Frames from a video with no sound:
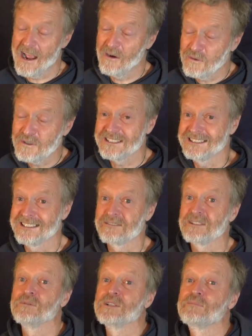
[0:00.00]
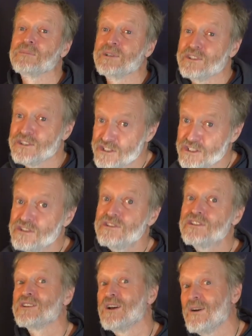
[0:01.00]
organisms which
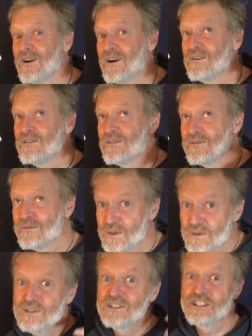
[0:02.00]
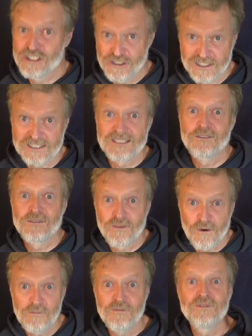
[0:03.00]
produce food, sugars
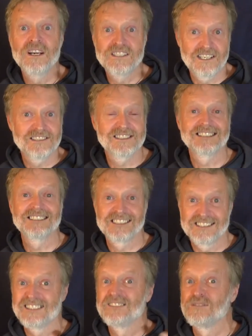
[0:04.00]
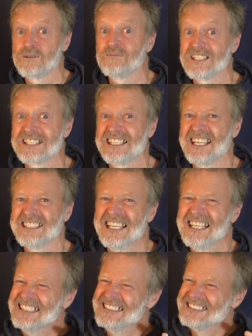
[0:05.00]
from photosynthesis from the sun.
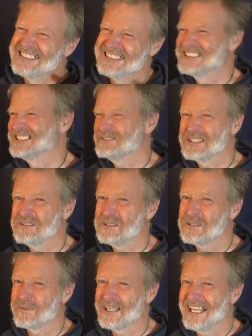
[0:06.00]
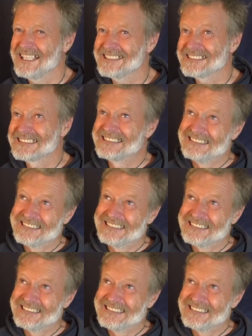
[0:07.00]
Do we call them plants?